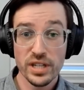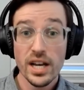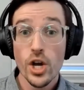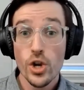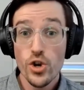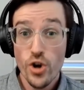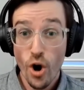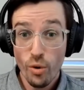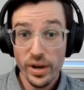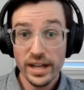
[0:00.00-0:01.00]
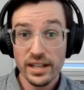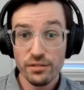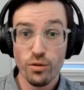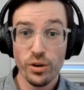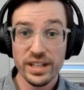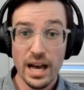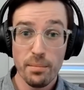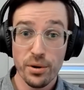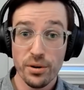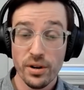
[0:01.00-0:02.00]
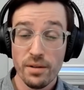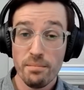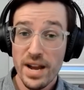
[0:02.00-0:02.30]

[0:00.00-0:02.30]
Right knowing that foreign capital mm.